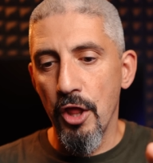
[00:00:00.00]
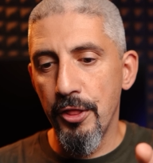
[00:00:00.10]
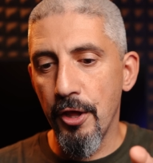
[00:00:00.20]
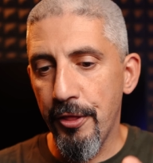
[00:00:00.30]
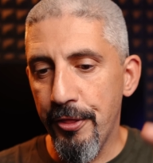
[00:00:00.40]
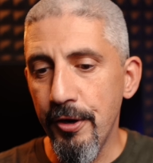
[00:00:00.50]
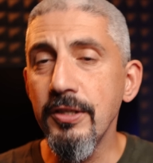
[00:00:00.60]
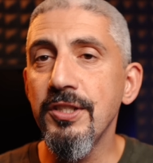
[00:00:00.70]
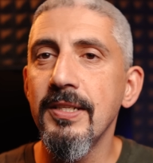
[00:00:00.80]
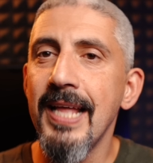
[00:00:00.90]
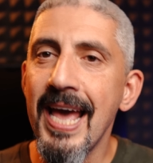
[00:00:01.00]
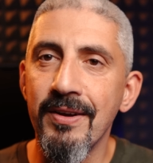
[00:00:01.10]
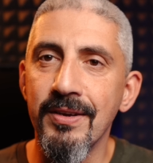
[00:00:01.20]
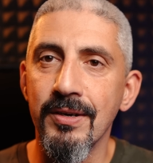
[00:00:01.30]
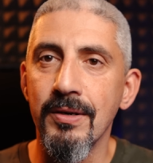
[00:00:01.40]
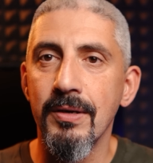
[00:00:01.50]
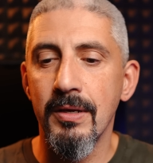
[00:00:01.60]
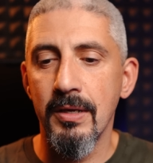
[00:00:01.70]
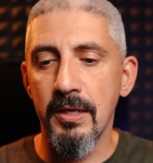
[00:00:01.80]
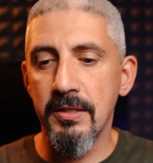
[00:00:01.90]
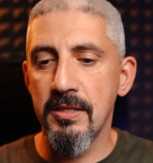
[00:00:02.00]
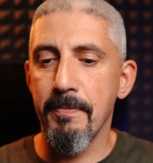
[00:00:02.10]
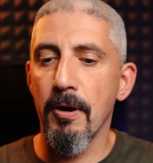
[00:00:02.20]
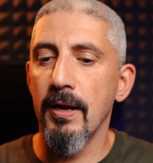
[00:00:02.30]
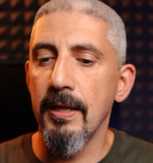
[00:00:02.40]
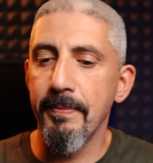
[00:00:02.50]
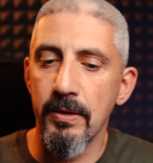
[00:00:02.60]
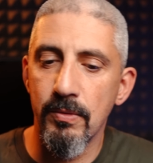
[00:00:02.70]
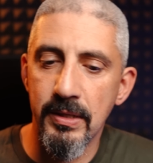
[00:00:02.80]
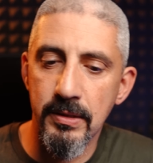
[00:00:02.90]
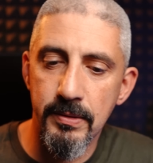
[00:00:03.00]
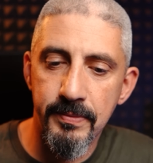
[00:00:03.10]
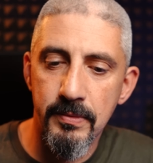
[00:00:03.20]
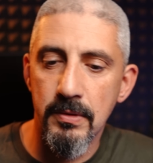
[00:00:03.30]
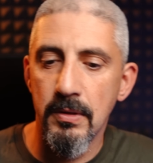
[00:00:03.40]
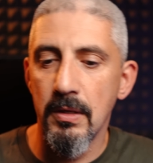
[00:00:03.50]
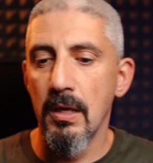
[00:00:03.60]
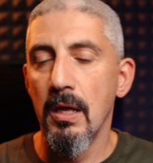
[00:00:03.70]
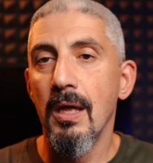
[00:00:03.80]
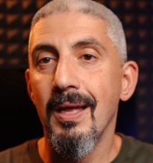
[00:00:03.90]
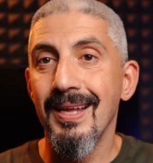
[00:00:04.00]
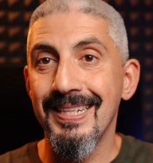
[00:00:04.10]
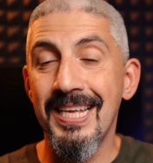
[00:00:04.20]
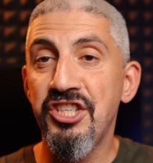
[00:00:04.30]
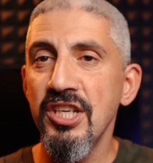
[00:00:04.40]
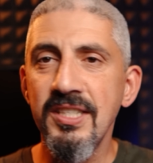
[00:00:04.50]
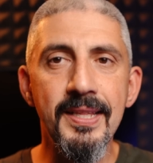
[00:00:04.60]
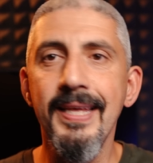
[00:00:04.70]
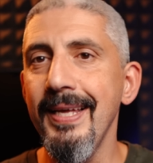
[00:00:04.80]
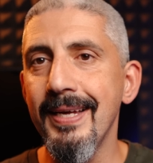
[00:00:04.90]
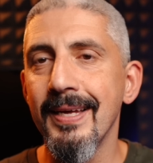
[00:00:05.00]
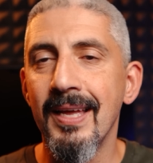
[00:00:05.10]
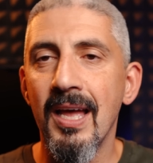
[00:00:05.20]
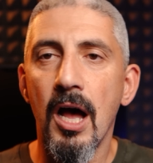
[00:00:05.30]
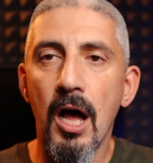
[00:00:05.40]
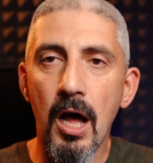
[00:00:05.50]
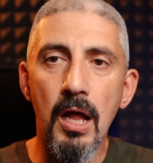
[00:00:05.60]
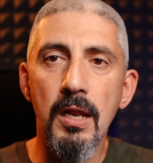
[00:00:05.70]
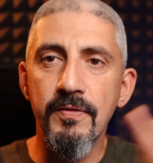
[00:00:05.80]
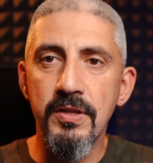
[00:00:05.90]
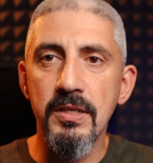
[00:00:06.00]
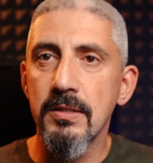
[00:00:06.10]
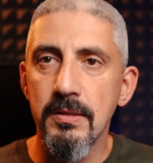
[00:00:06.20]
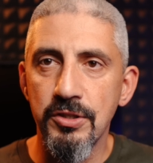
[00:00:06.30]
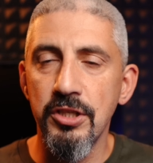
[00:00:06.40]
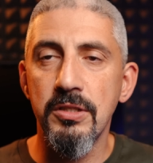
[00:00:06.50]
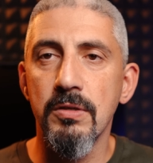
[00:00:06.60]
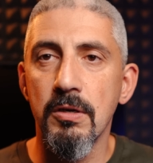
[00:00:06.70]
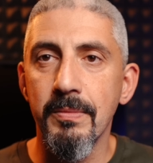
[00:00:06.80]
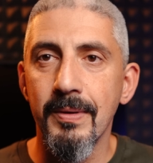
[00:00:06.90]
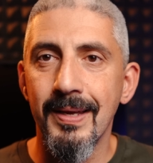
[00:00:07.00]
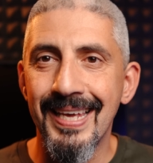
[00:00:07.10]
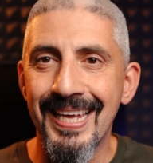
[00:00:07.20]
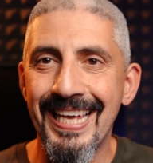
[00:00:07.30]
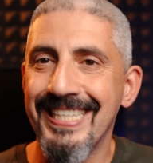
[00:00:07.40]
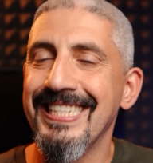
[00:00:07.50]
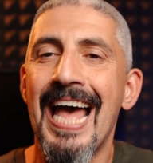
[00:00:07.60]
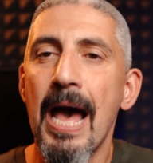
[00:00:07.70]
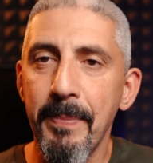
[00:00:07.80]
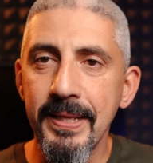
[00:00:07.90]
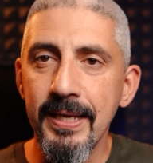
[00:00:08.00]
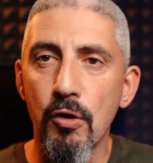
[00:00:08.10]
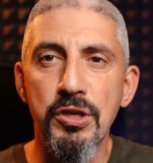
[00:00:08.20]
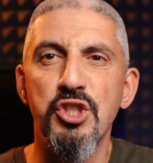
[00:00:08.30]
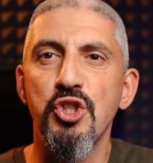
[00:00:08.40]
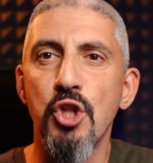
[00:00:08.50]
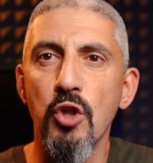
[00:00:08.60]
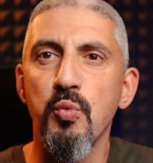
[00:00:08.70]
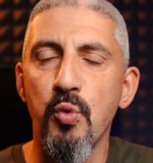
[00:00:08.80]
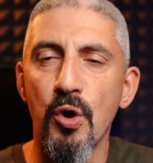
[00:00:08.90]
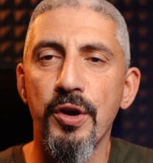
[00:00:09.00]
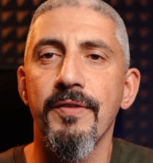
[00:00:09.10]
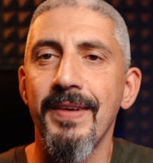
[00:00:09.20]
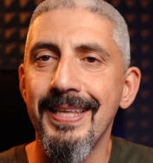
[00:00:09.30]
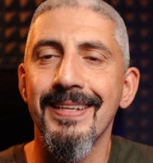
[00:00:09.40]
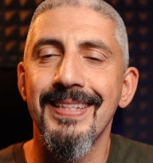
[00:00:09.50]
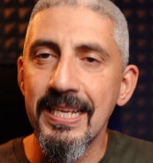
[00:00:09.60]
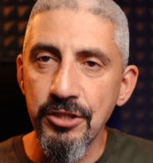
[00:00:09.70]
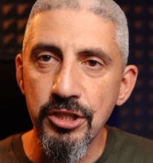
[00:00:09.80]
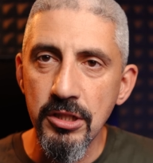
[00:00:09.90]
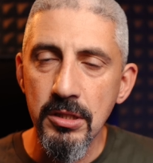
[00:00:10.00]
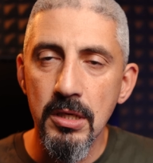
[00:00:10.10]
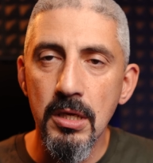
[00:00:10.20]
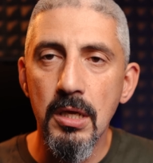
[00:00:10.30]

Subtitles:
The third scenario is the apocalyptic one. They just think all of this shitstorm isn't happening or is not worth of any attention,